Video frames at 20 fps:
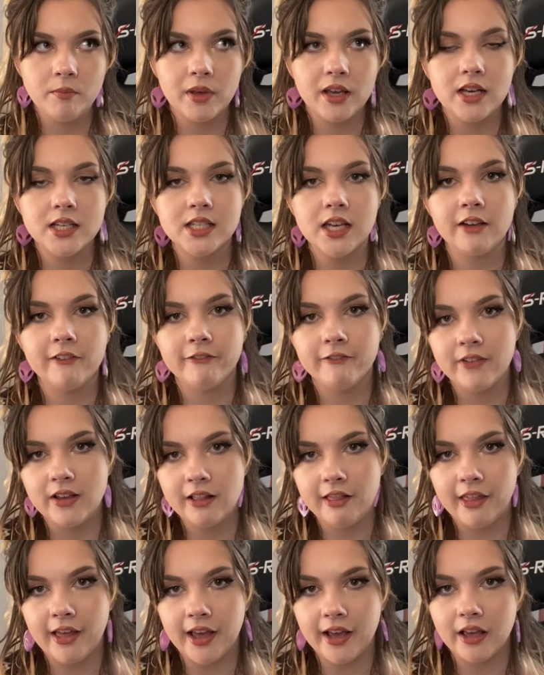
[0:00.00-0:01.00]
Because I
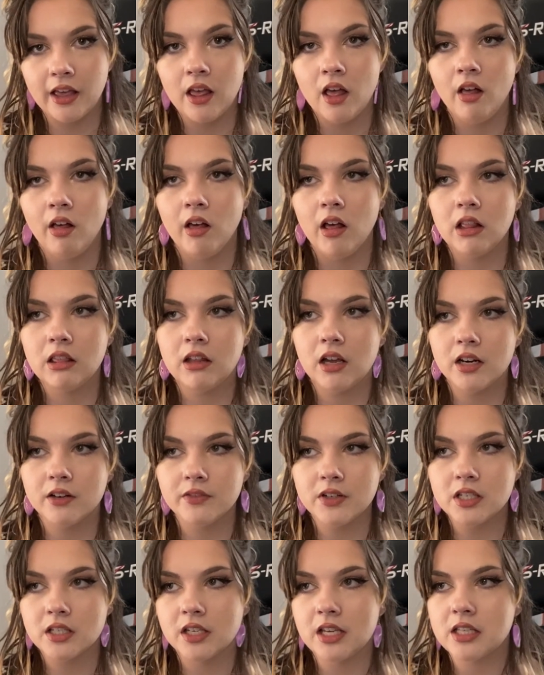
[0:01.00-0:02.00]
feel like a lot of
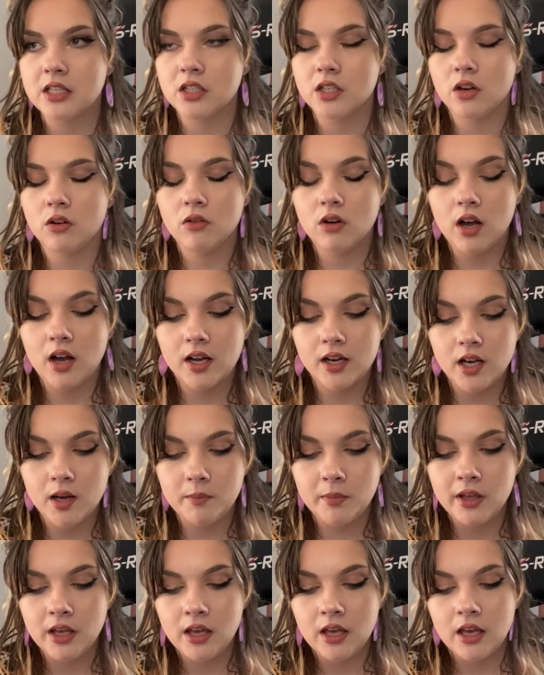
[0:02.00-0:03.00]
us get so caught up
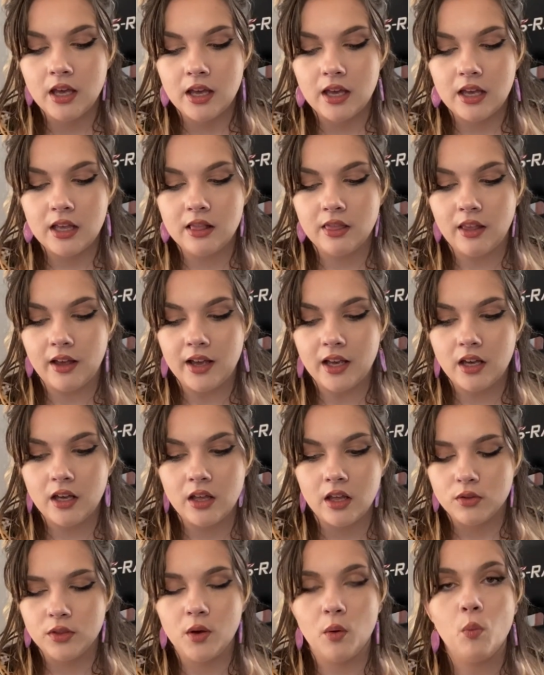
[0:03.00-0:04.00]
in
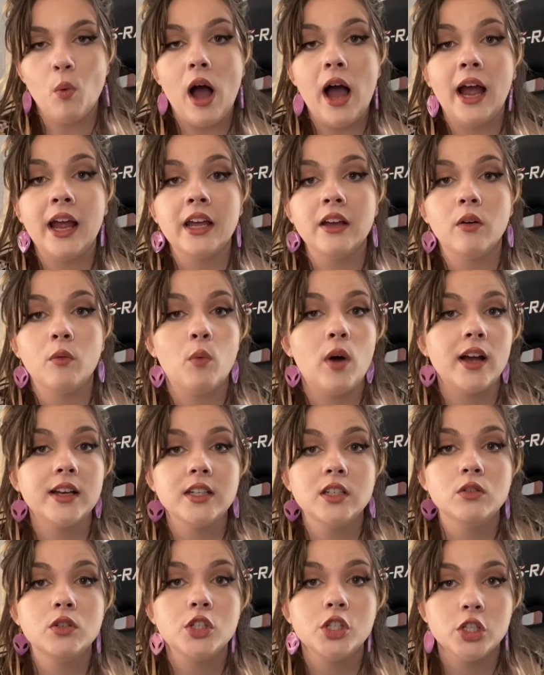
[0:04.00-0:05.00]
the why
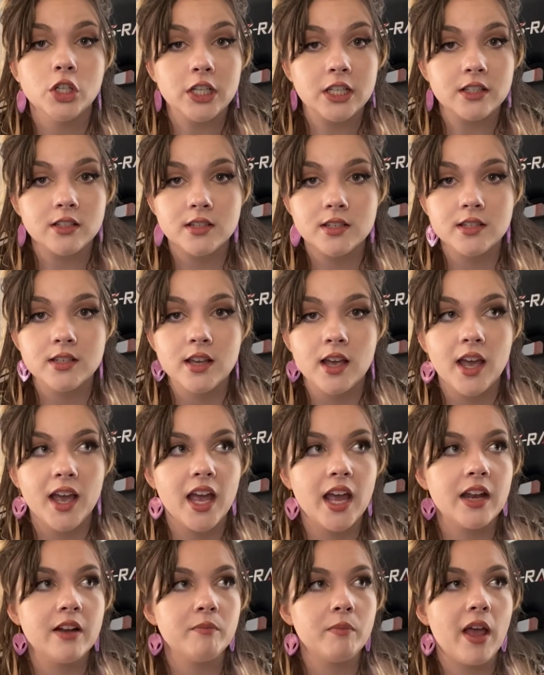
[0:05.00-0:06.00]
you shouldn'ts,
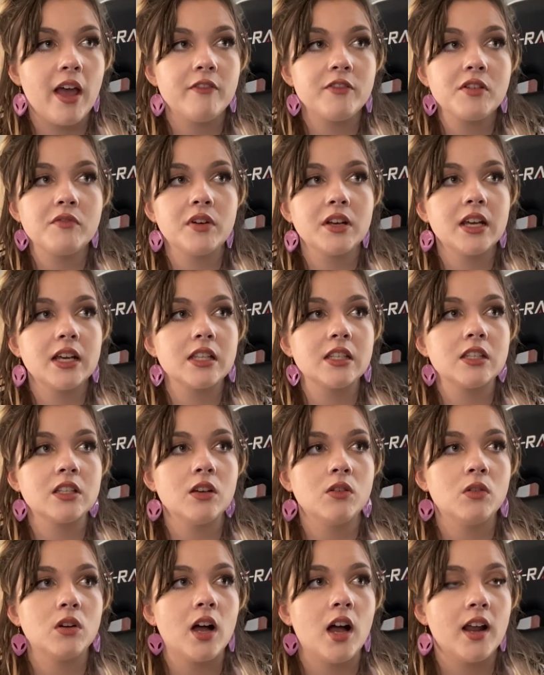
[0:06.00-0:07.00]
and everyone gets
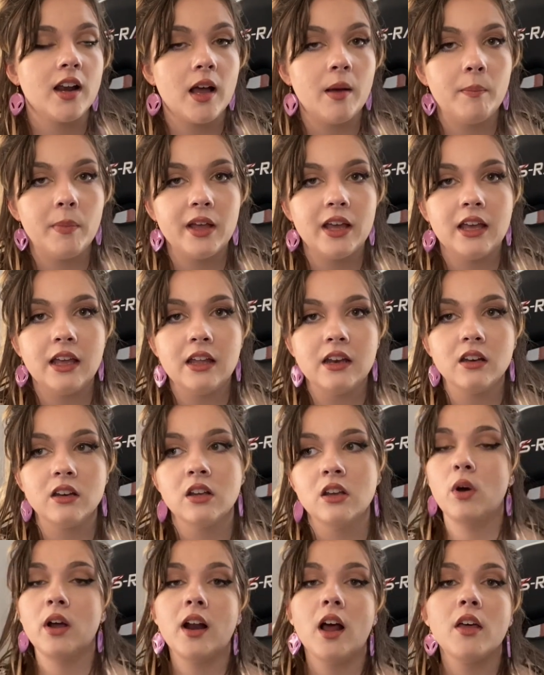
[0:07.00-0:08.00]
so caught up in
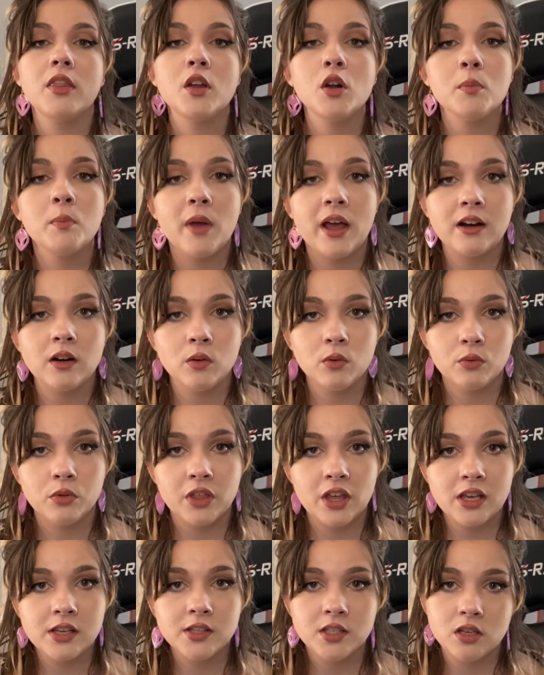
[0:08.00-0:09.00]
what other better
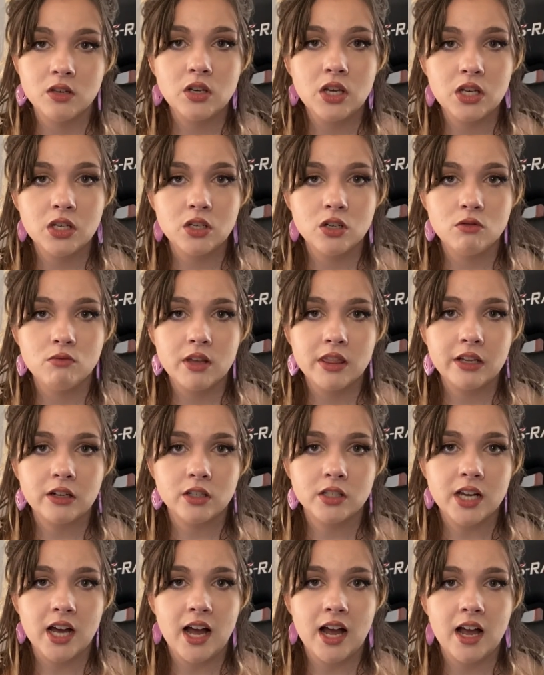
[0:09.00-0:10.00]
things you can do with your
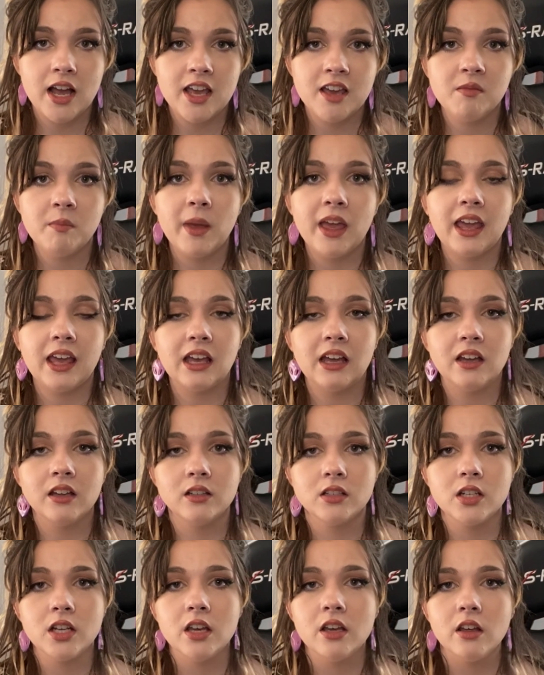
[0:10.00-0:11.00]
time
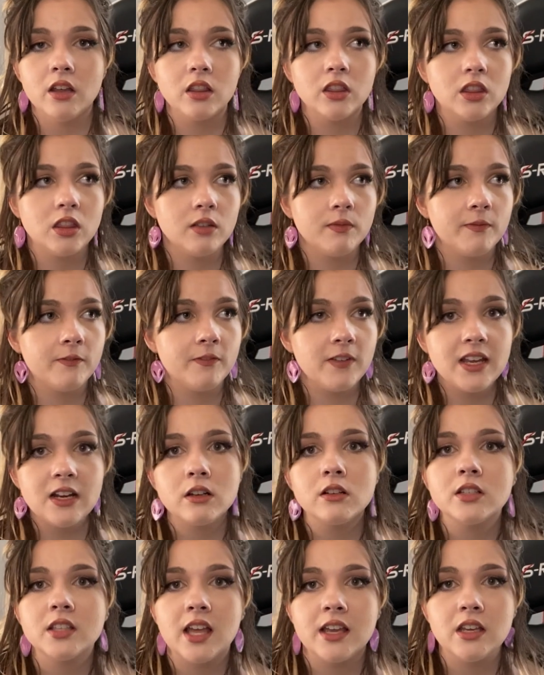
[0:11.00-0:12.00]
and the
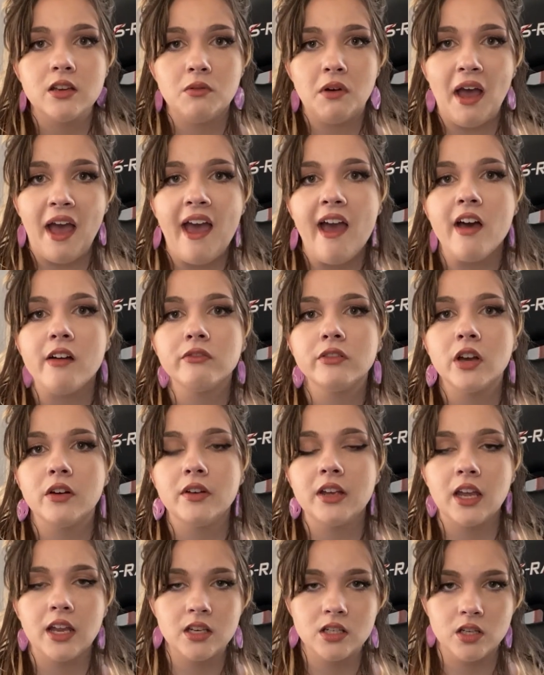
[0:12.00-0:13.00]
fears that you have
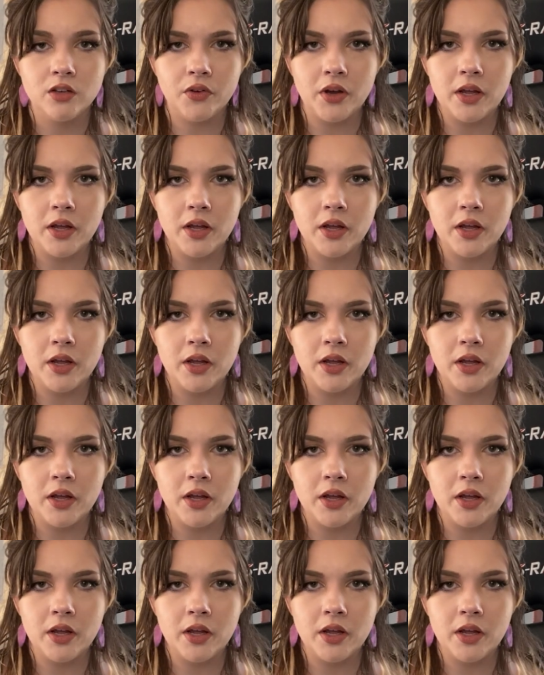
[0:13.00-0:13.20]
going into